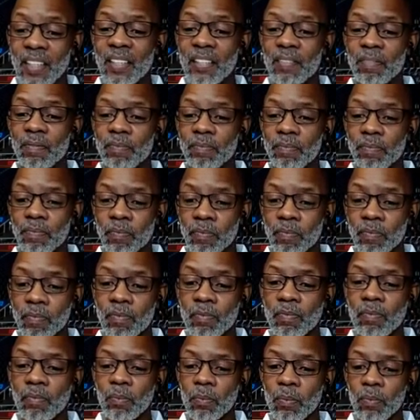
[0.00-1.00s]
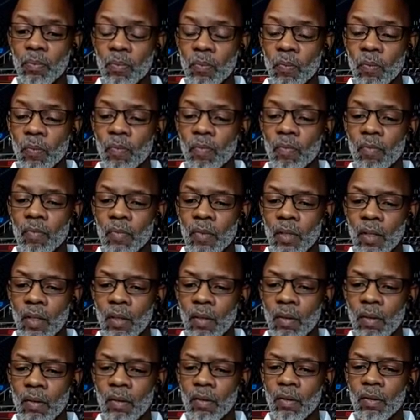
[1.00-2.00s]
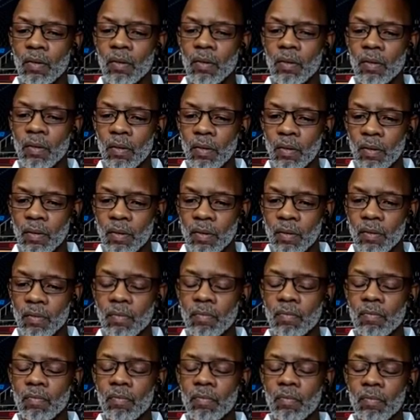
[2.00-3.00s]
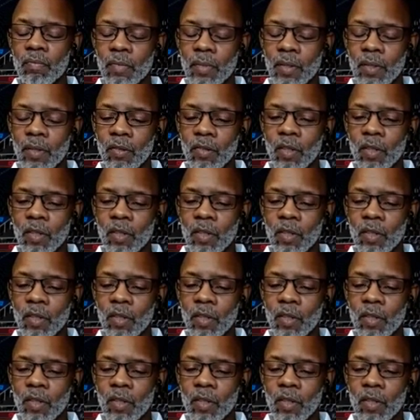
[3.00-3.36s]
you're not only a coach, but you're a teacher. And to